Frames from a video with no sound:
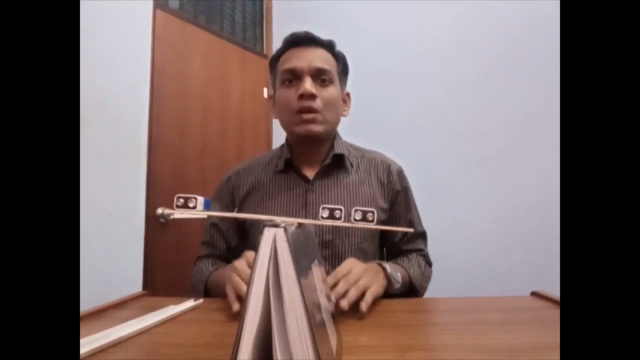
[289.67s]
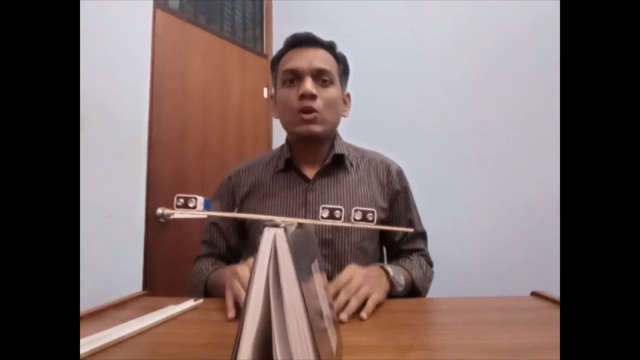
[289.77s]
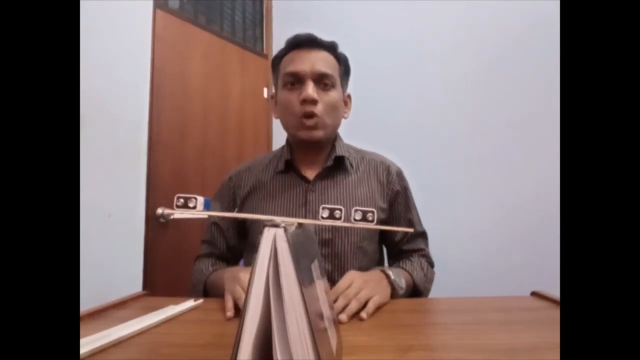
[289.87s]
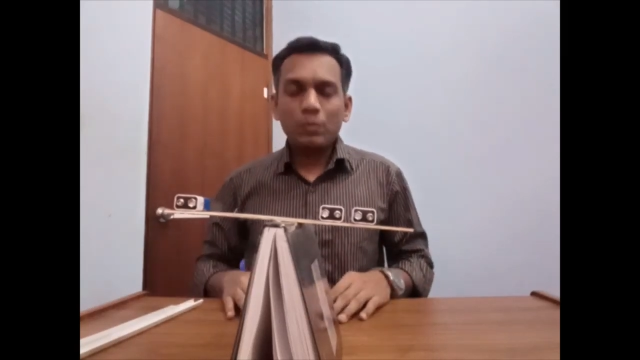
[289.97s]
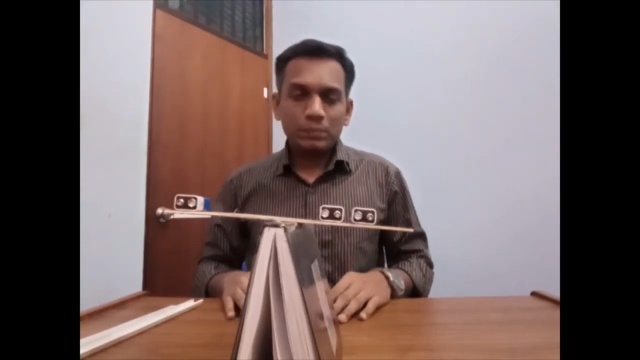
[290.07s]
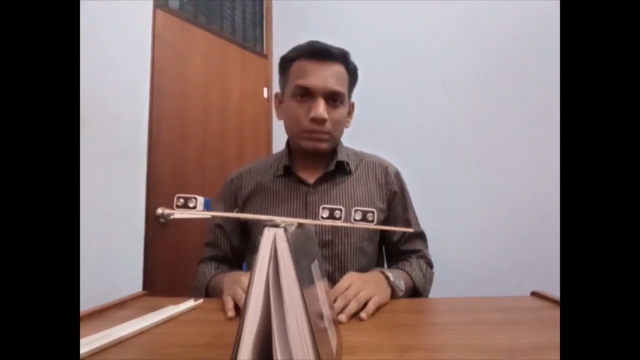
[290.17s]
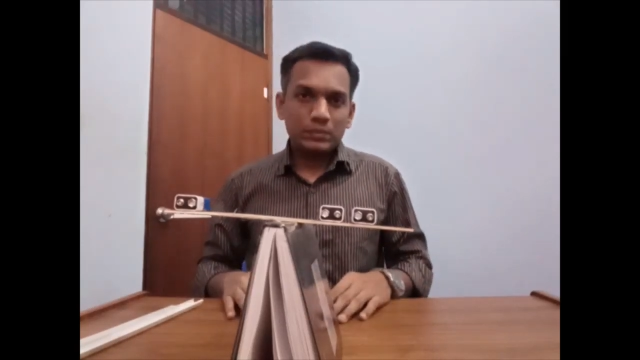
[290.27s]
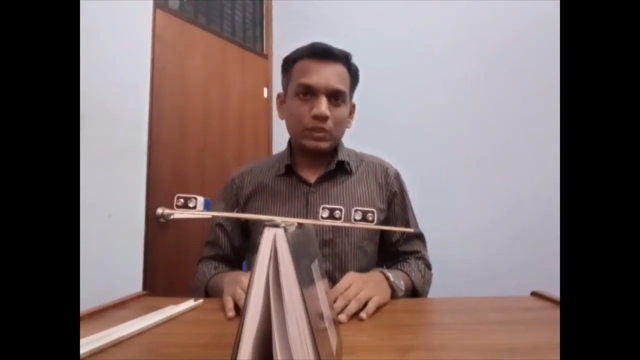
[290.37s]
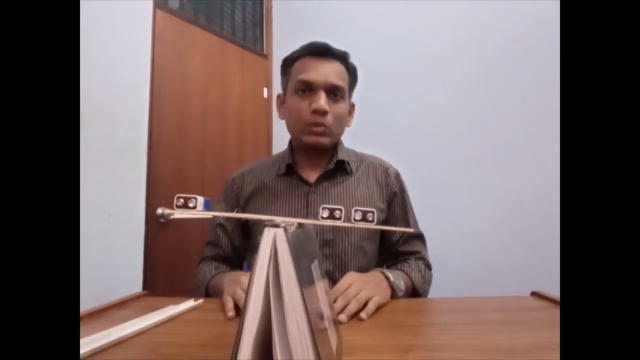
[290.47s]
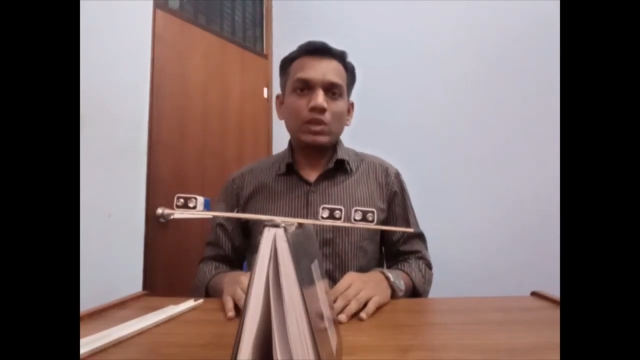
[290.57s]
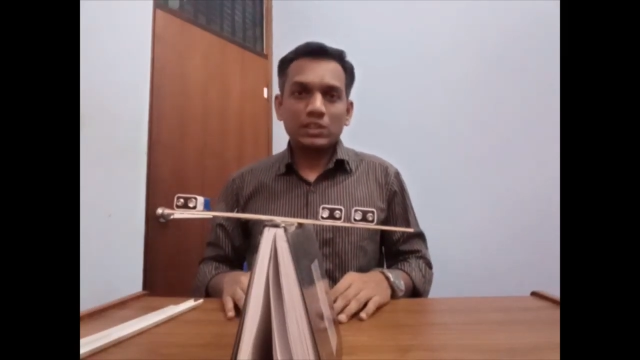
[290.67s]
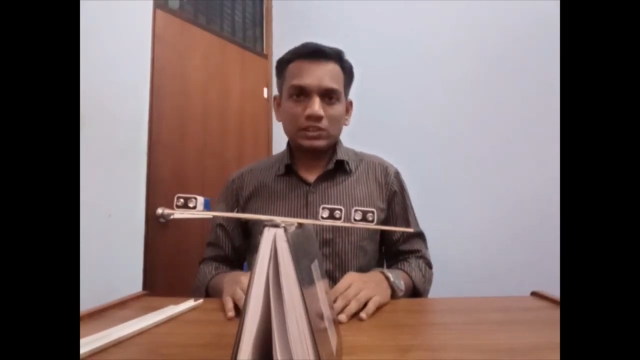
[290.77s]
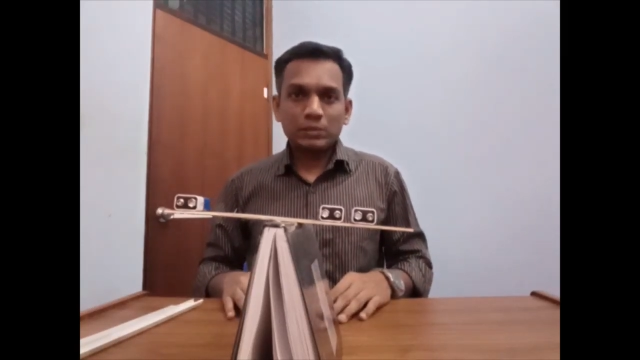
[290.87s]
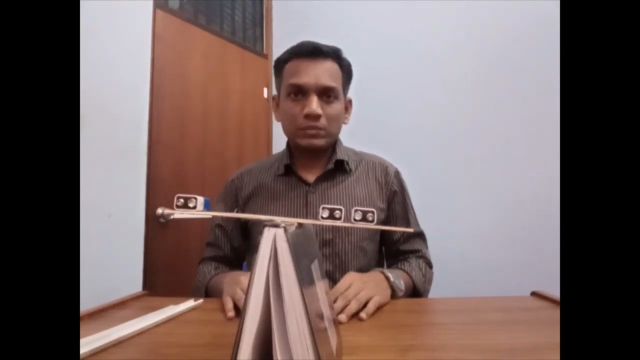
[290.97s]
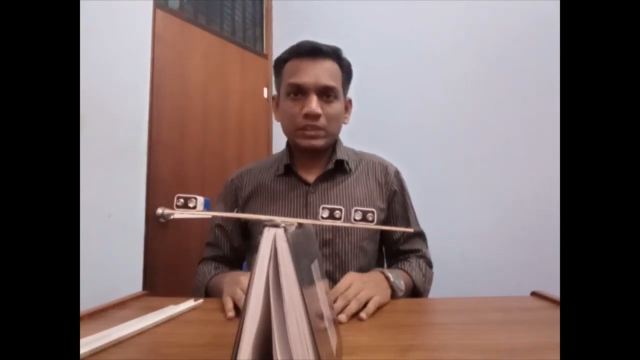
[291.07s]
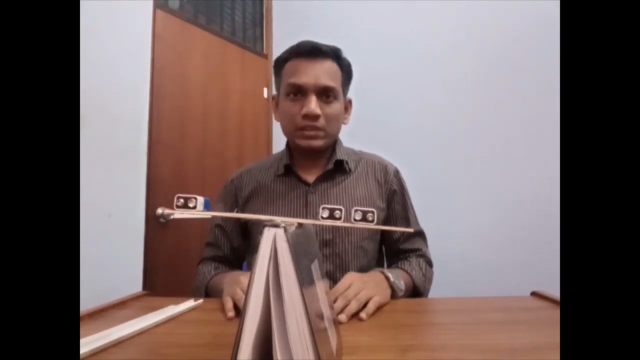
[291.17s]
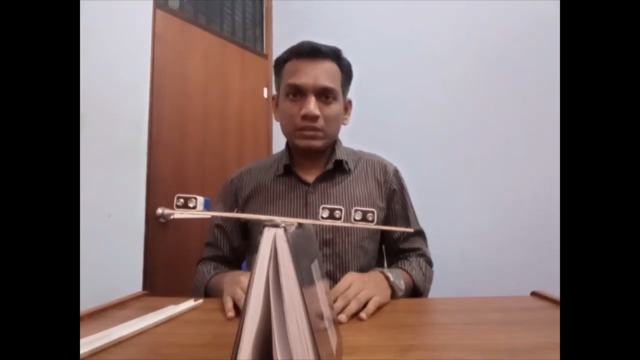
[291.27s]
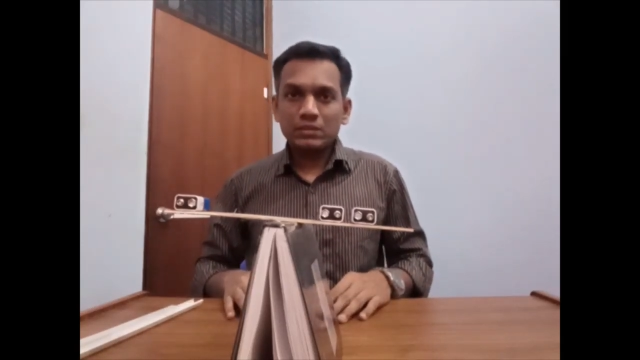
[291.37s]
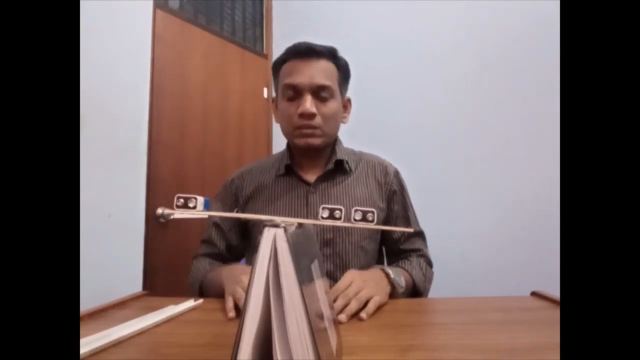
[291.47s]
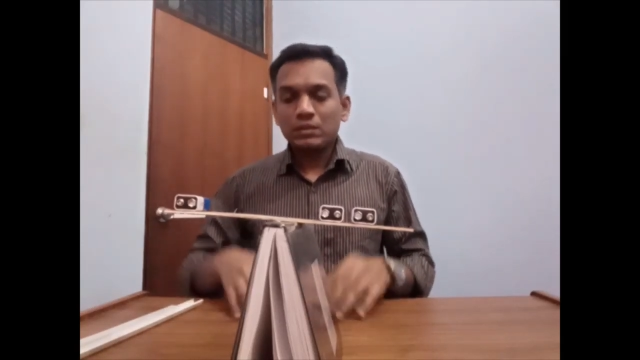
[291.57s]
Hope you got something.
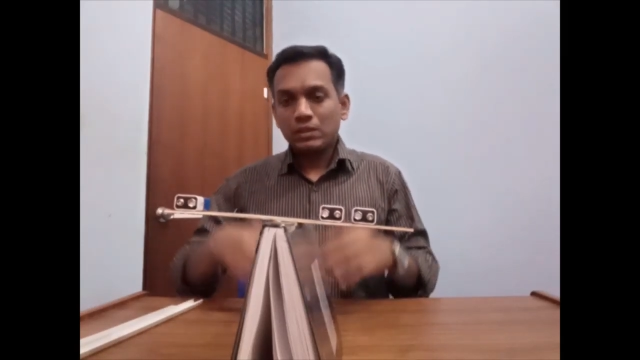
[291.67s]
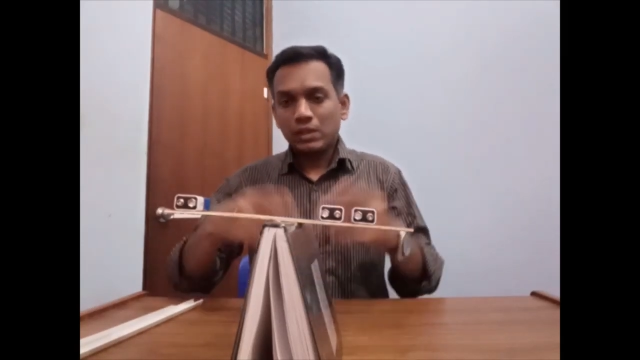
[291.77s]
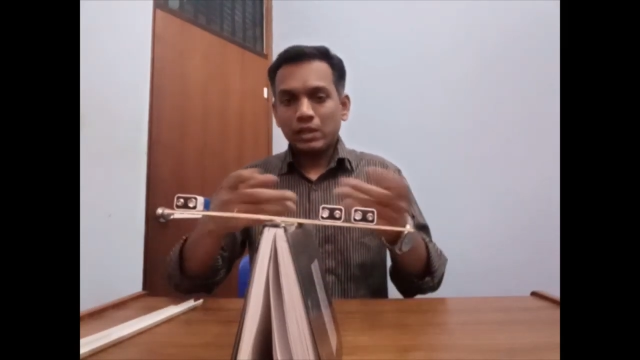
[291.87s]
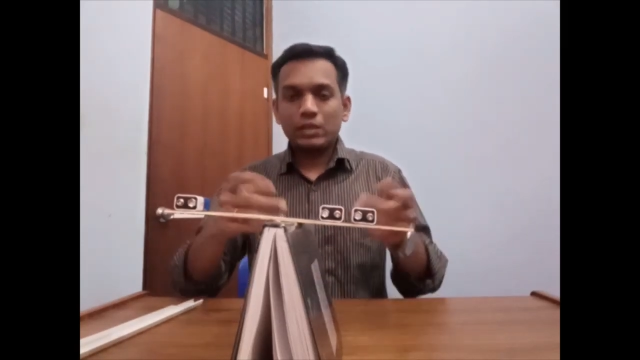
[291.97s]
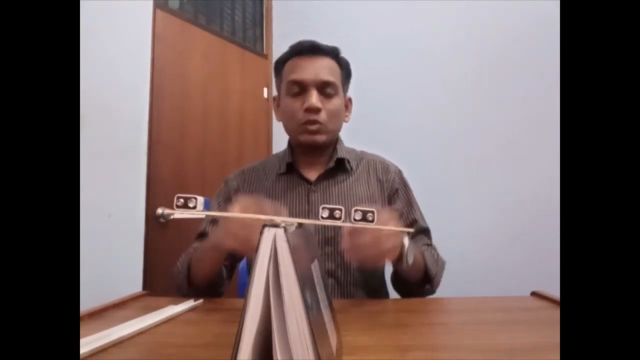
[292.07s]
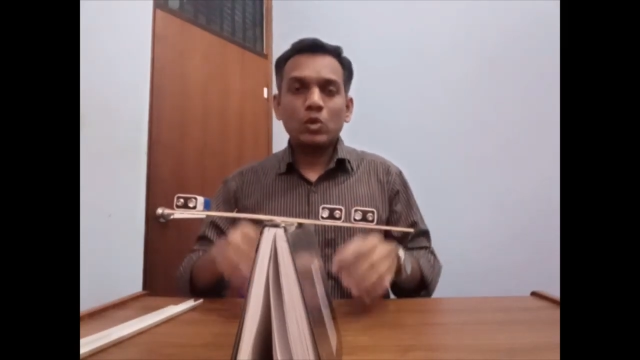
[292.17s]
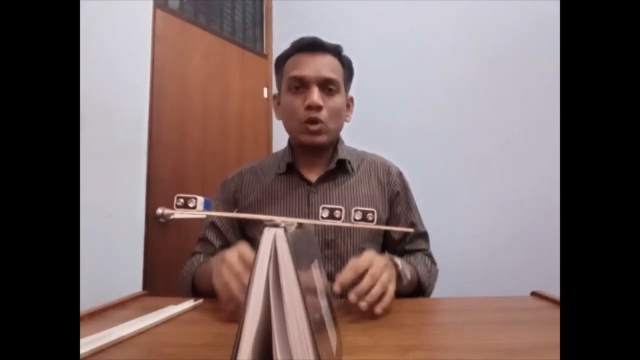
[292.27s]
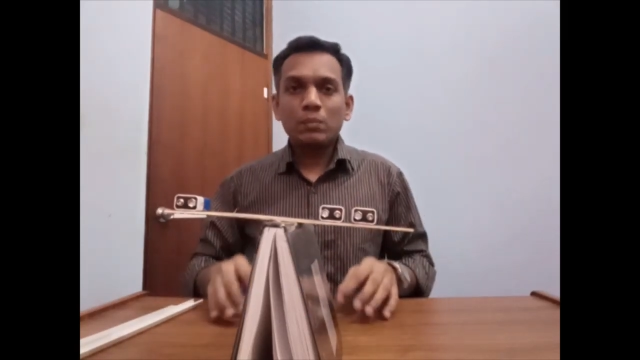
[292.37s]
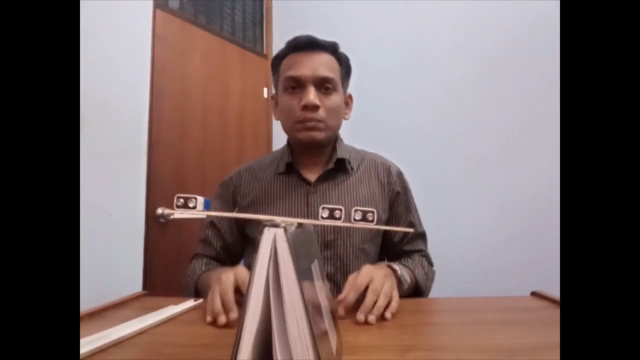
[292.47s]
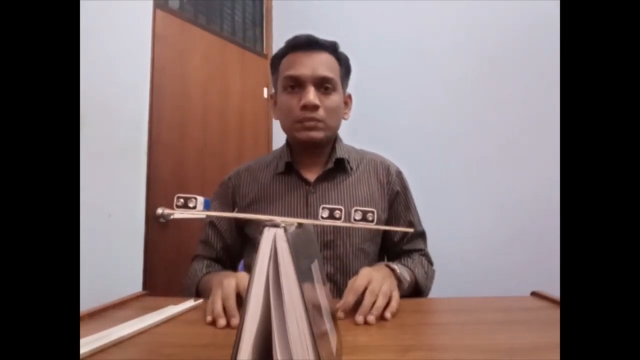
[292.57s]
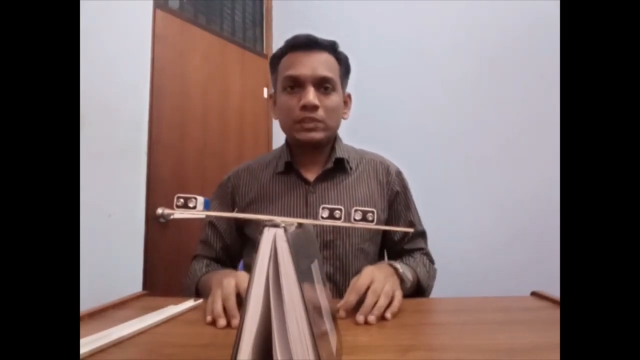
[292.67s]
At home,